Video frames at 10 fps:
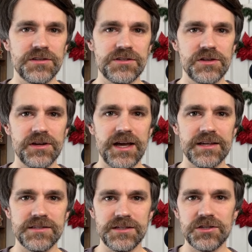stood
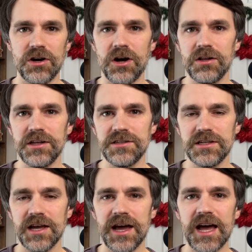as the tallest
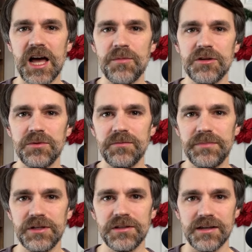habitable
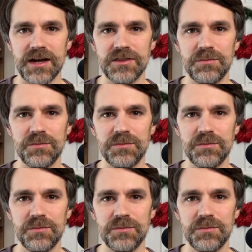building on the